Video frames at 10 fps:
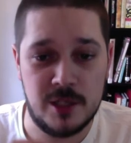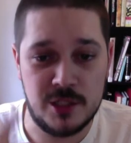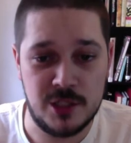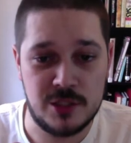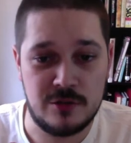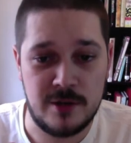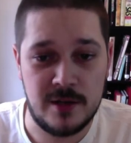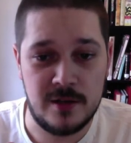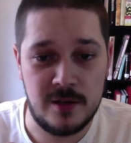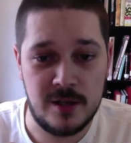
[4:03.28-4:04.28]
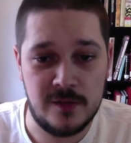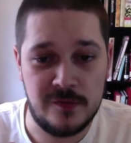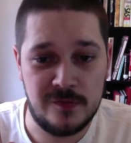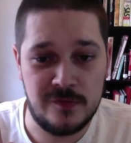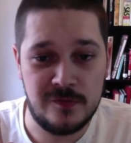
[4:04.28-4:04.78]
I just created a
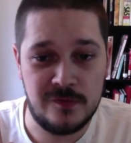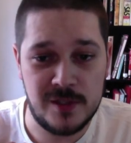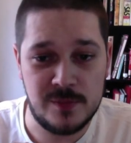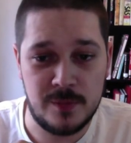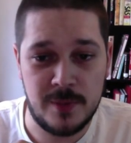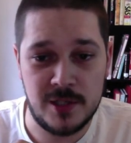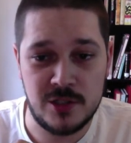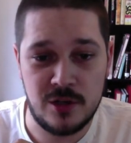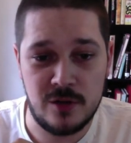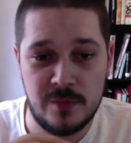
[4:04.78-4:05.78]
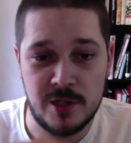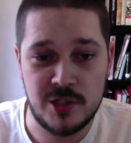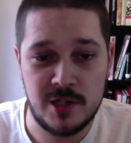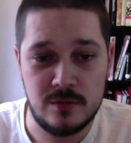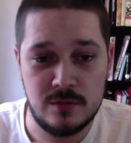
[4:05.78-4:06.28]
Facebook page to go with my
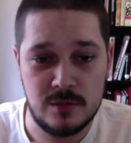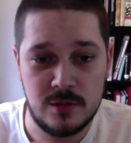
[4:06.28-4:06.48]
channel.